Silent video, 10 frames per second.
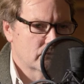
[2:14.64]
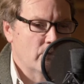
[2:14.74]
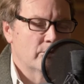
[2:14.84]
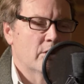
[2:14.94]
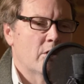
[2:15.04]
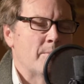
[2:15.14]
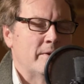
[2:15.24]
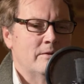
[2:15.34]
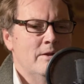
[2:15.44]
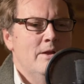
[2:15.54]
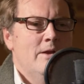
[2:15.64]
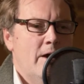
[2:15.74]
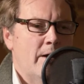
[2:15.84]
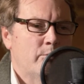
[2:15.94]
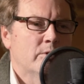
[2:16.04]
Oh, no. I mean,
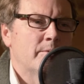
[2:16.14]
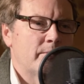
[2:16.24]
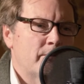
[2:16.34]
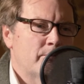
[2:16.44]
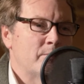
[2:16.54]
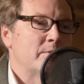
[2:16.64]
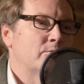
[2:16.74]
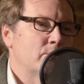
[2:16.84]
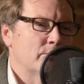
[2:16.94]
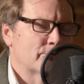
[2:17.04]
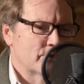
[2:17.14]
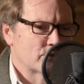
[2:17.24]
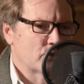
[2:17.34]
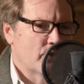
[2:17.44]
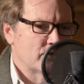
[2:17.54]
well, let me do your
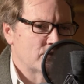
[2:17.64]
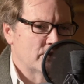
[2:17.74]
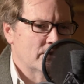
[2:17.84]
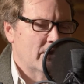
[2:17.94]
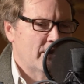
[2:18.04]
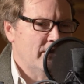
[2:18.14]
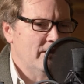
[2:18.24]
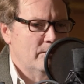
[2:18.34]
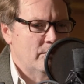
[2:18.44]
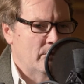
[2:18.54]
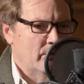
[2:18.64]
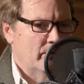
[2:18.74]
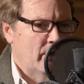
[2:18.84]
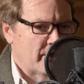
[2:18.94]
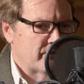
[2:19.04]
first question. I think, a
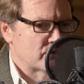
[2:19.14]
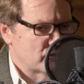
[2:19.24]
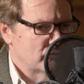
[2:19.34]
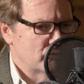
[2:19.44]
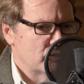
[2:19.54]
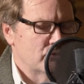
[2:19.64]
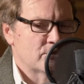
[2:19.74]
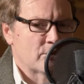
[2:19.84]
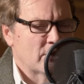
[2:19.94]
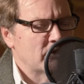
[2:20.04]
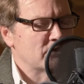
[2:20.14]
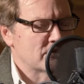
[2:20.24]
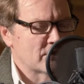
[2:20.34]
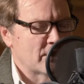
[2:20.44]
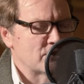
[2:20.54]
lot of us who started these
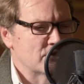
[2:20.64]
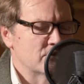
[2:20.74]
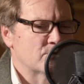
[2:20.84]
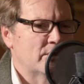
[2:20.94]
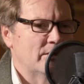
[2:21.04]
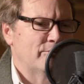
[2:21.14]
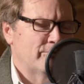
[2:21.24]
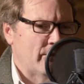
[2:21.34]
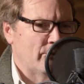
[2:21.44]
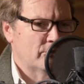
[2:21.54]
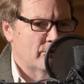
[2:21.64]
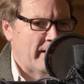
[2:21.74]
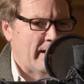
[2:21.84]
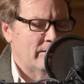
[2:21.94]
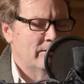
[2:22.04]
discussions really felt
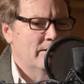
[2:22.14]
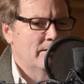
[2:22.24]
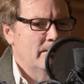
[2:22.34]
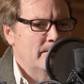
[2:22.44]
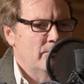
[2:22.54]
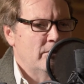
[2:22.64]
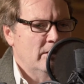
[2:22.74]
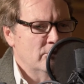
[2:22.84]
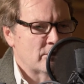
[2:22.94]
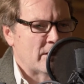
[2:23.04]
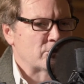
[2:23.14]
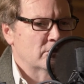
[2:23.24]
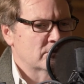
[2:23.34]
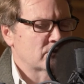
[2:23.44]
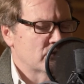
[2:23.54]
that the
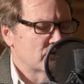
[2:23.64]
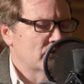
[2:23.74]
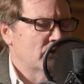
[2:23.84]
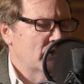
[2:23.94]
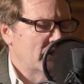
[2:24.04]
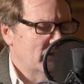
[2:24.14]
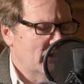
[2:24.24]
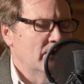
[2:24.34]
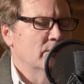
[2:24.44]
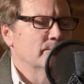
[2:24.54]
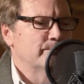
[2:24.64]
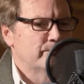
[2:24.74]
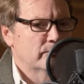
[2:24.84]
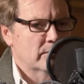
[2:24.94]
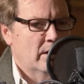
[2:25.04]
international discourse in the United Kingdom,
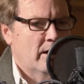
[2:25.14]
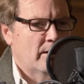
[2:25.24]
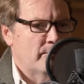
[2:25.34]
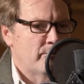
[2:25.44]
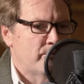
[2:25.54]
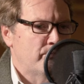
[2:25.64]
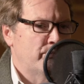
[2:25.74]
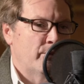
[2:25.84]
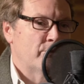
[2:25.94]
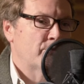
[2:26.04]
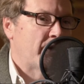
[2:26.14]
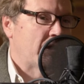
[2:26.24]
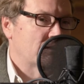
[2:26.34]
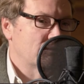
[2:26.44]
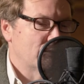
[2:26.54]
both
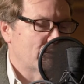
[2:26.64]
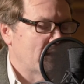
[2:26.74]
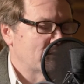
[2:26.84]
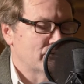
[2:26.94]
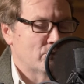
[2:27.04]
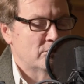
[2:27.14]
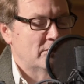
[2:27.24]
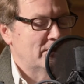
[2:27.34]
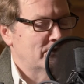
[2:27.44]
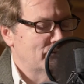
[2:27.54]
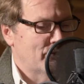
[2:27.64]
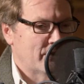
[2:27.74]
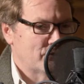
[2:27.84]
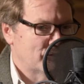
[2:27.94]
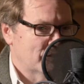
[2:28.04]
back in 2014 and
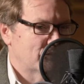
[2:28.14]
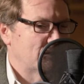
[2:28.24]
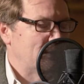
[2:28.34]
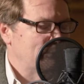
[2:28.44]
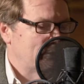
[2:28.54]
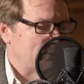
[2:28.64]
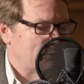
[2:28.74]
2016, when there